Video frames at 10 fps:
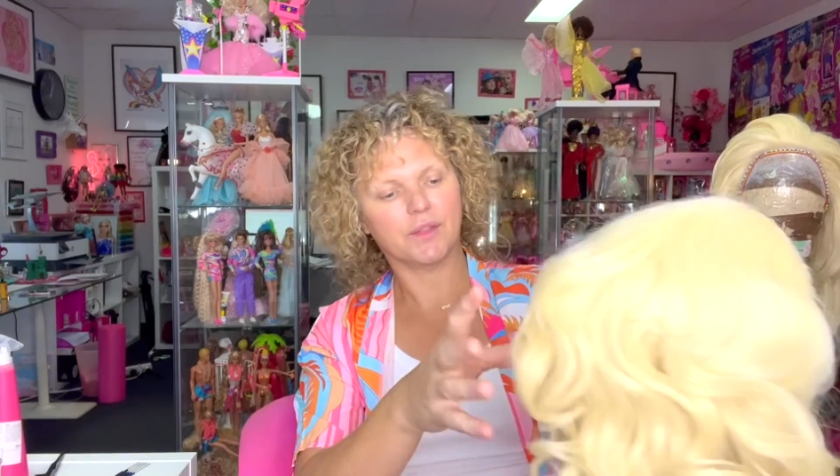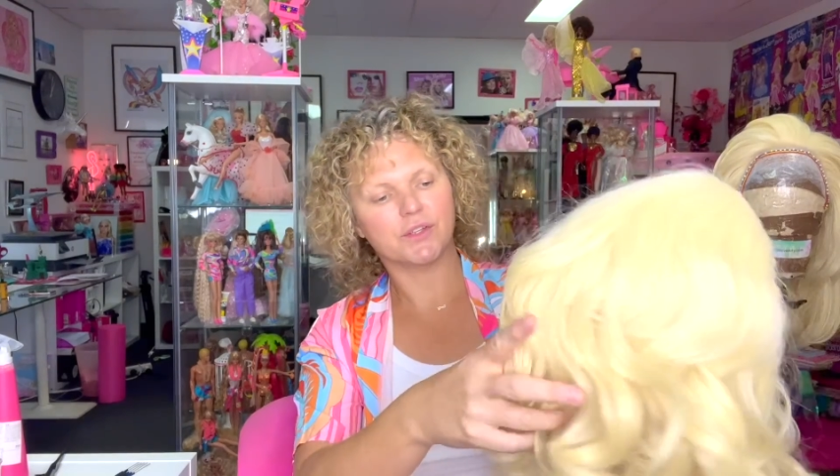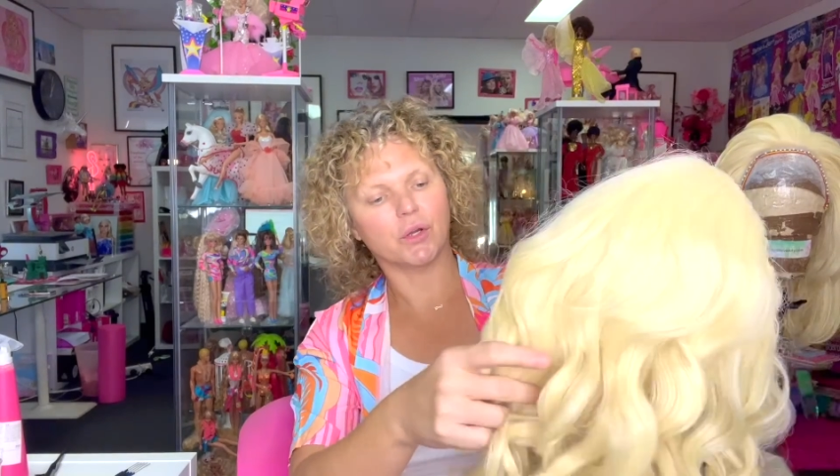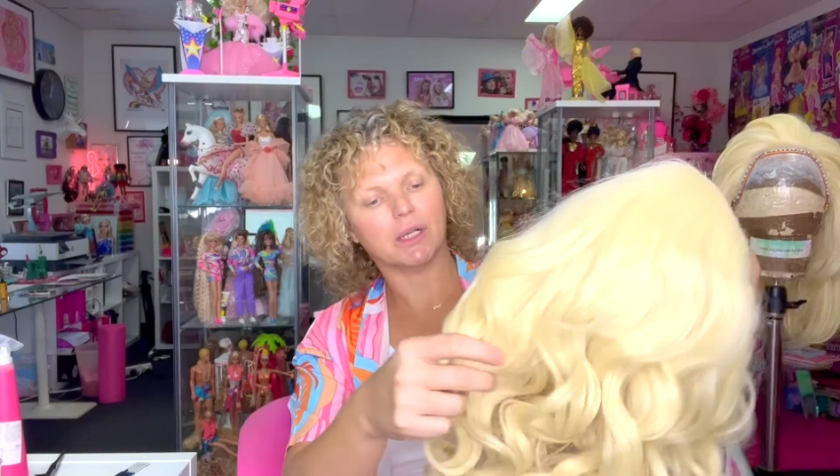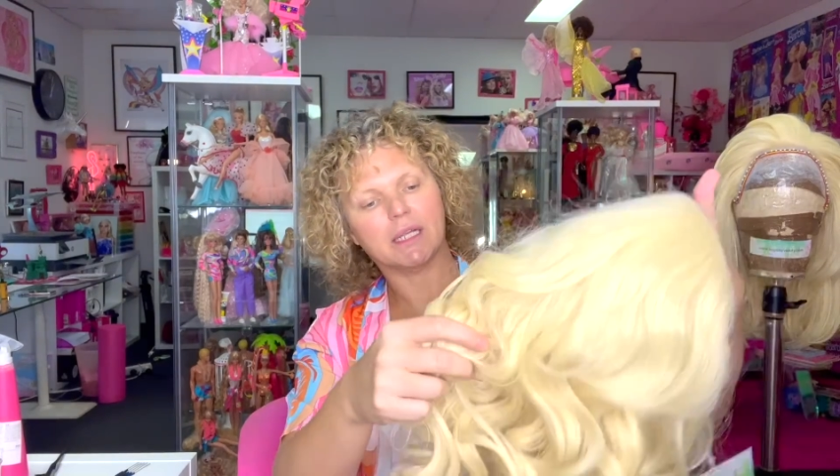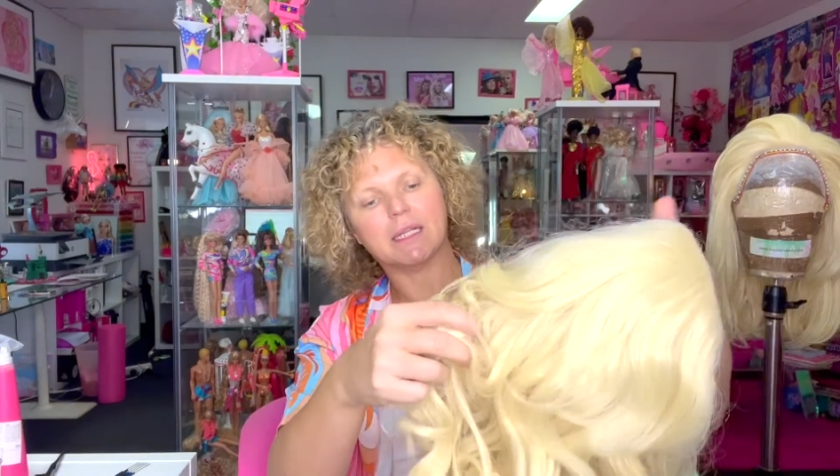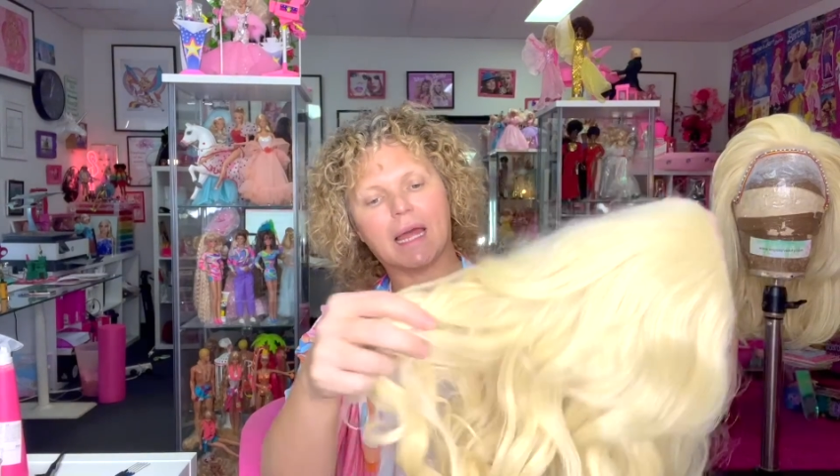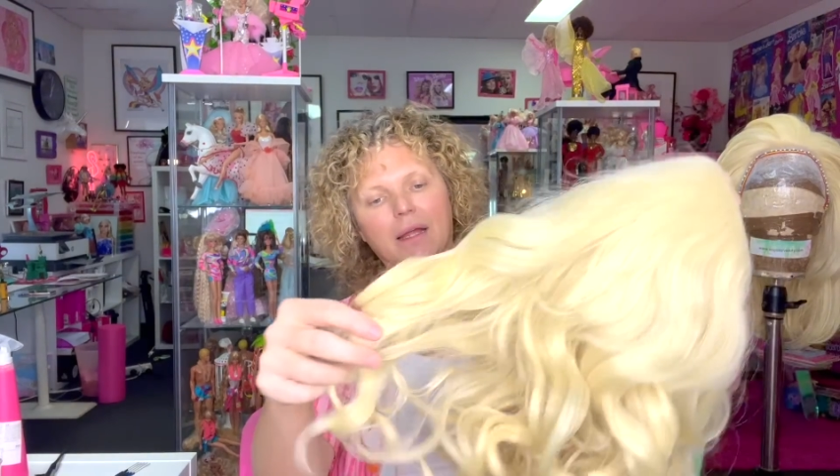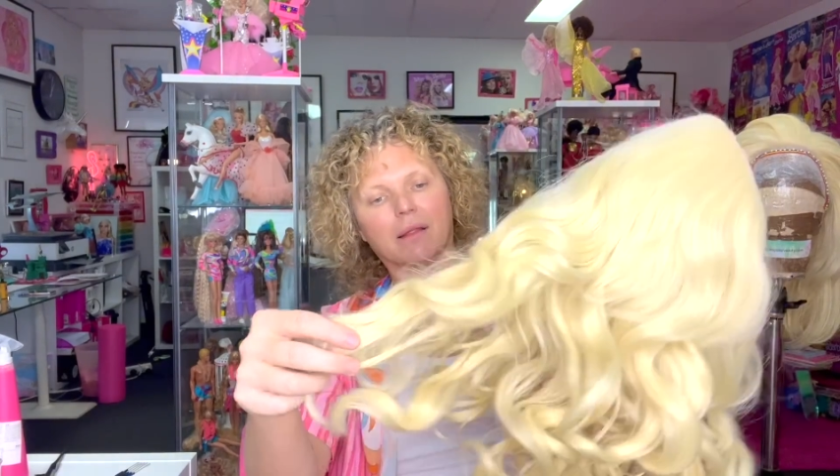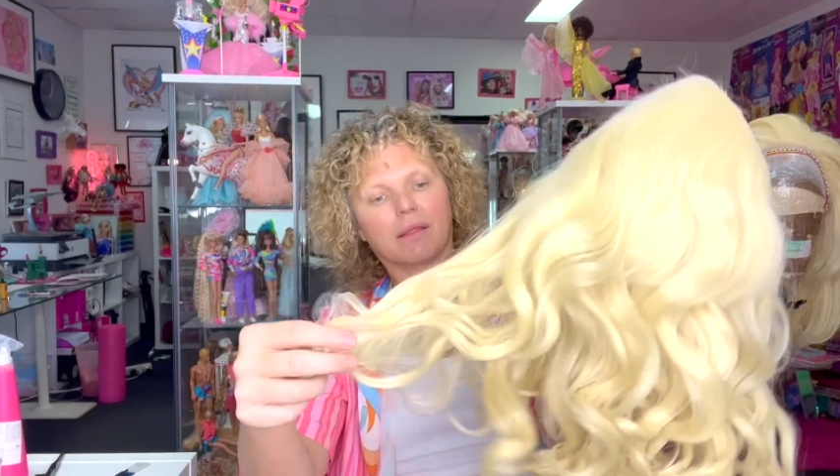dolly
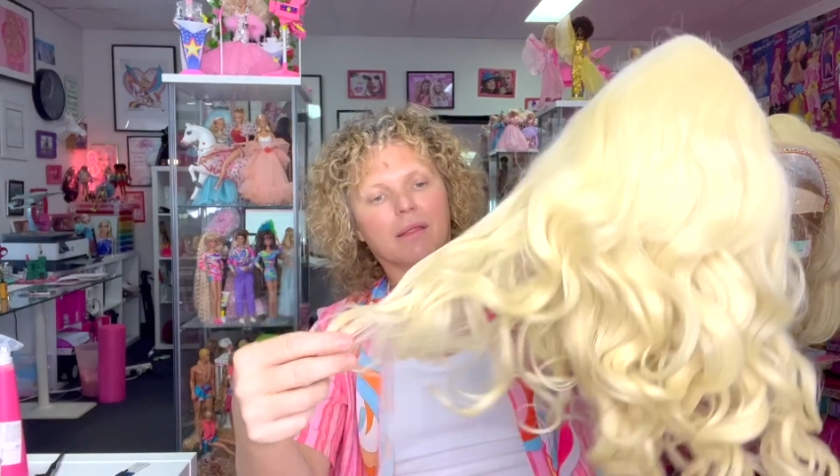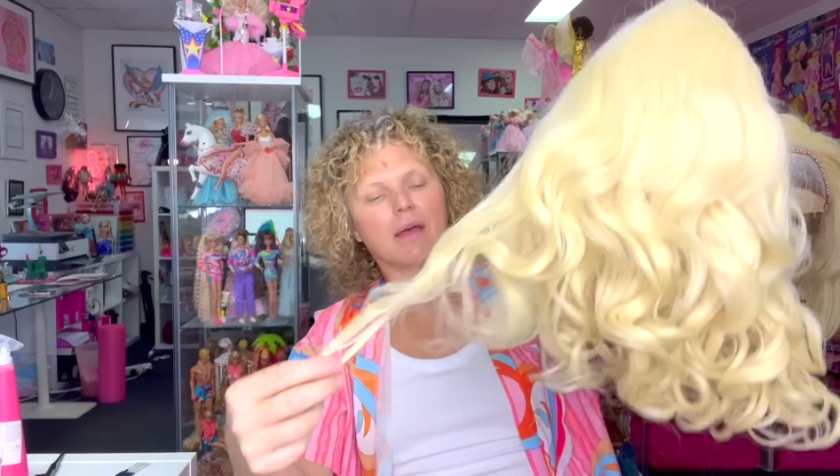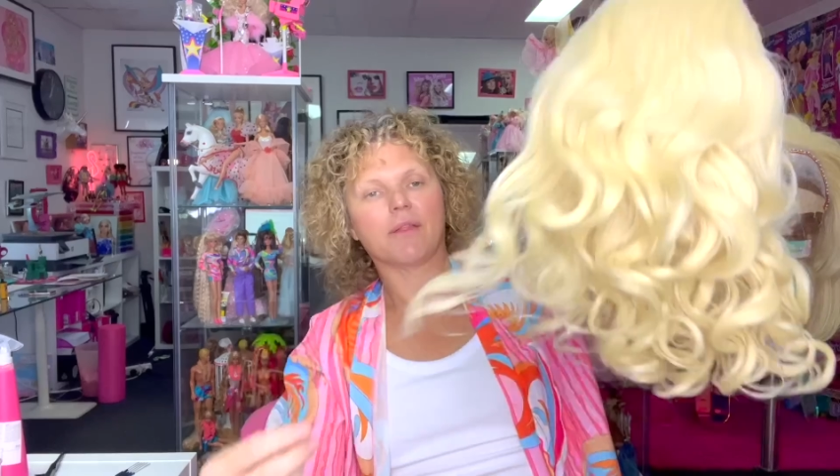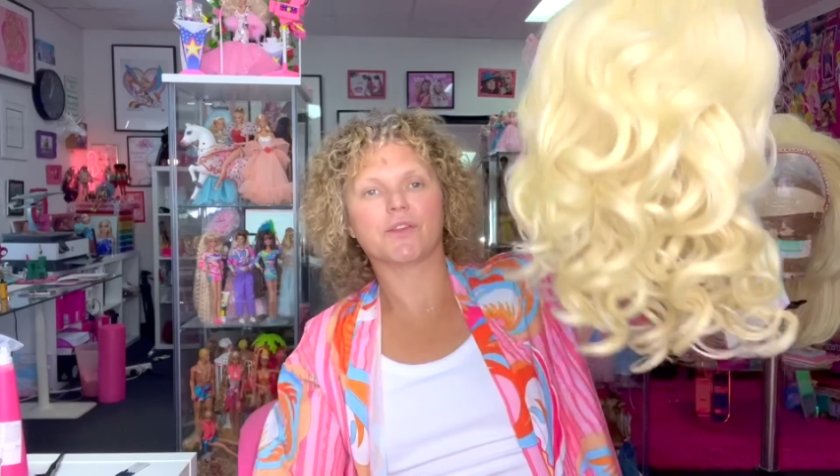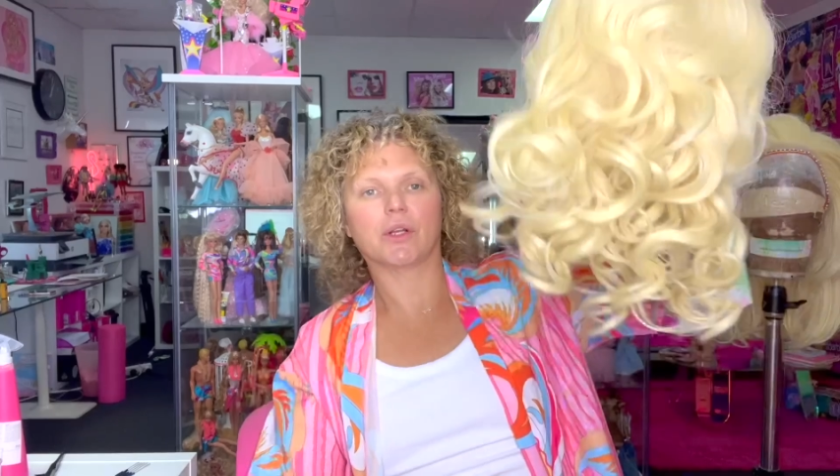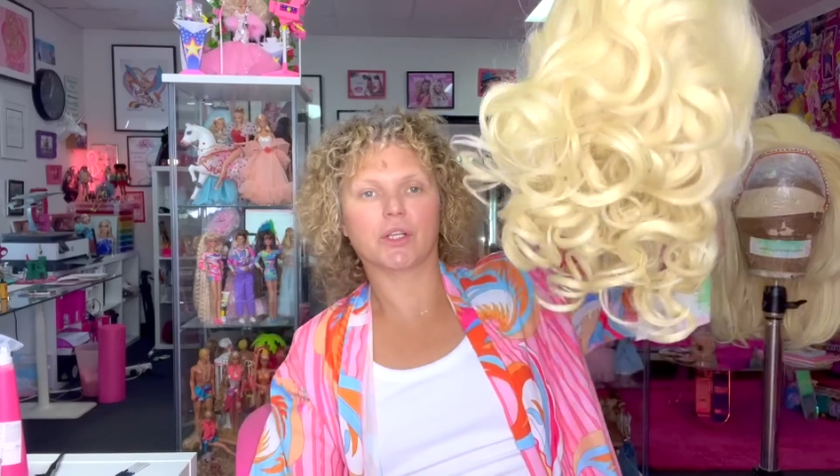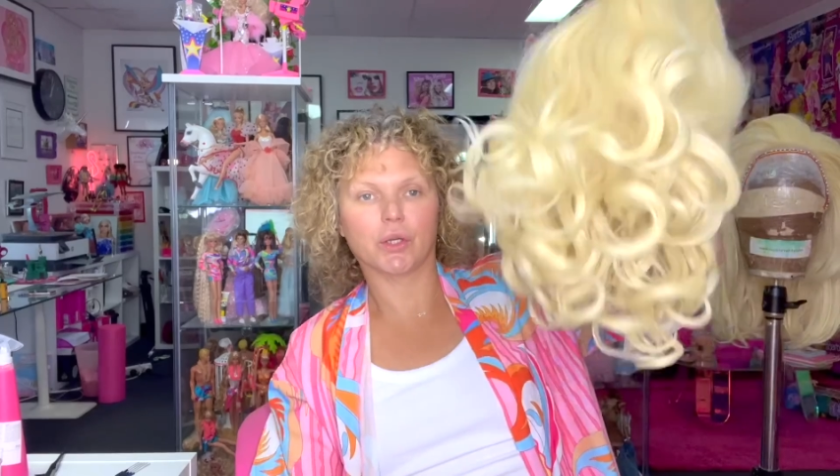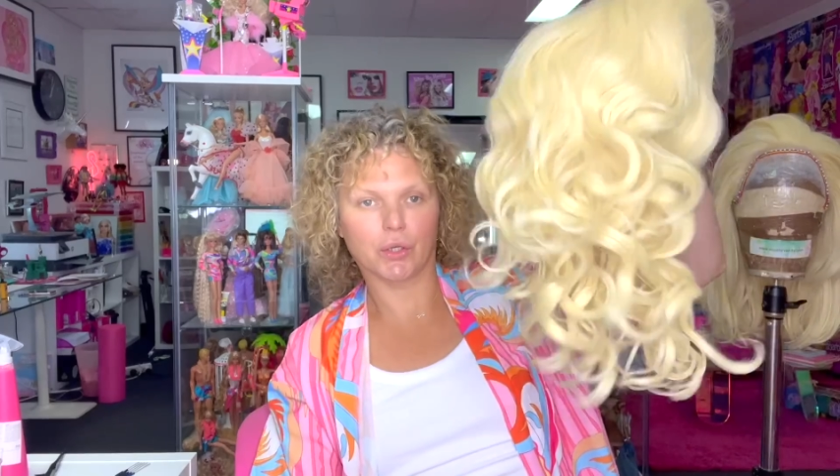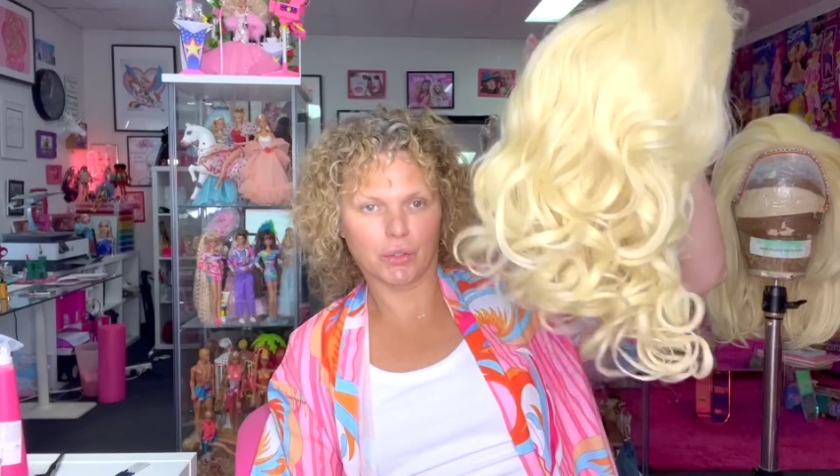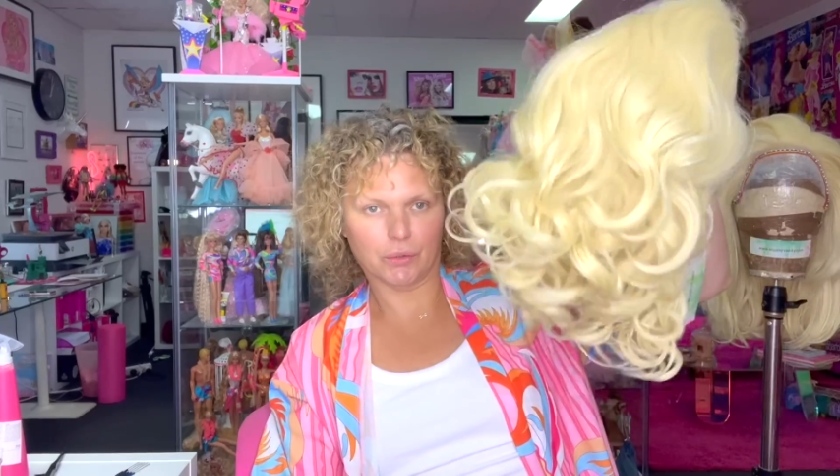length and the dolly
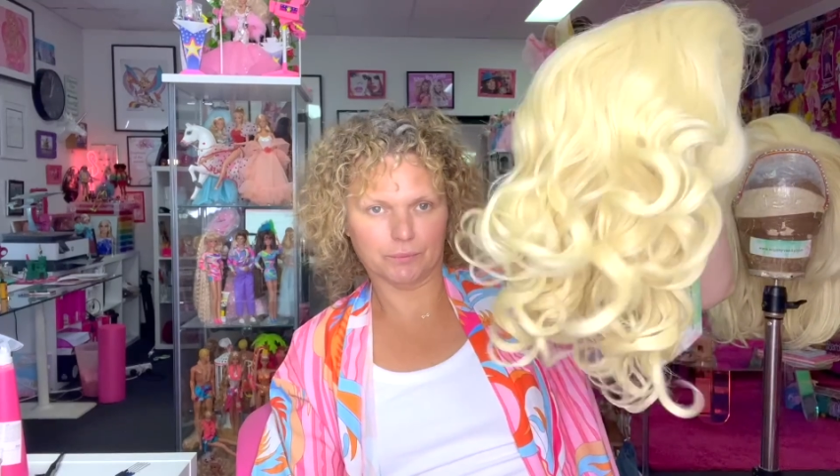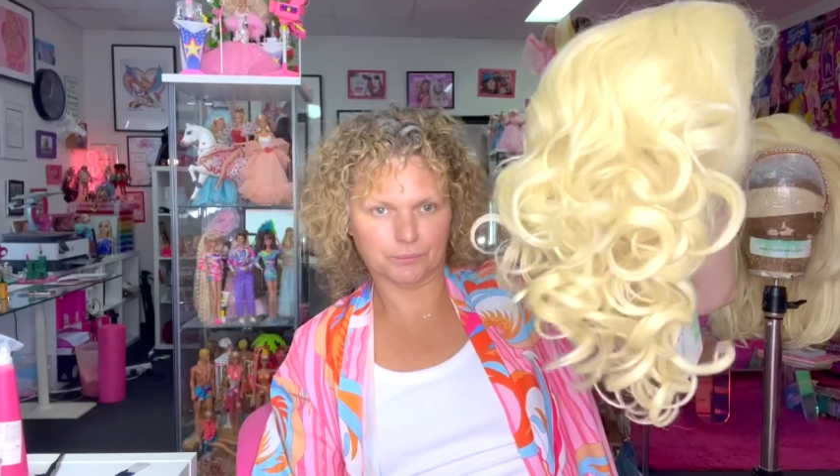curl.